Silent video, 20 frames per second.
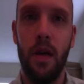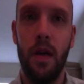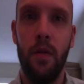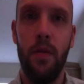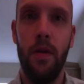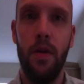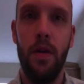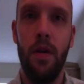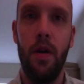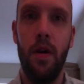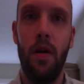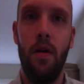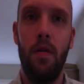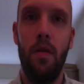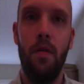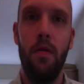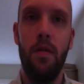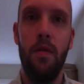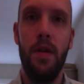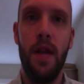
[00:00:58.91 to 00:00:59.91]
I want to
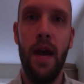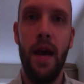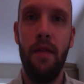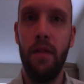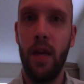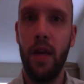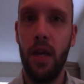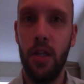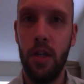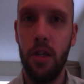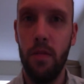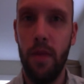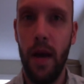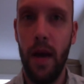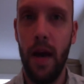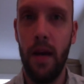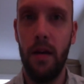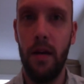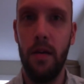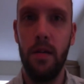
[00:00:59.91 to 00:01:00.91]
know navigation
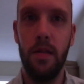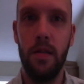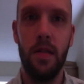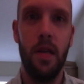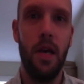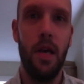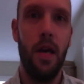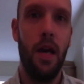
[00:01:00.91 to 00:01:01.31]
patterns.